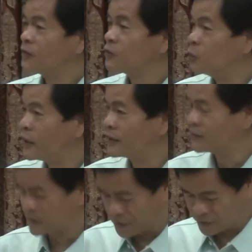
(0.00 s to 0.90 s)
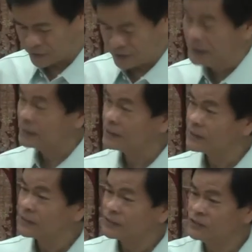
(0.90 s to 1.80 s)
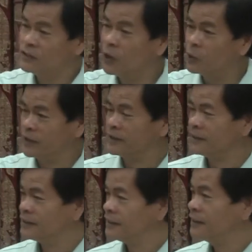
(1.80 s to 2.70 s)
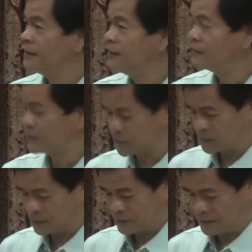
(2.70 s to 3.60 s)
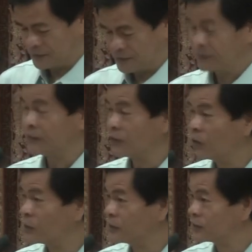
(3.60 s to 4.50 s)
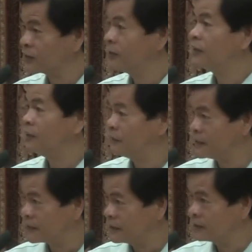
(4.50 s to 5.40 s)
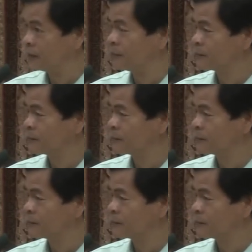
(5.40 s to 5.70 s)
towards us going into the glories of the kingdom.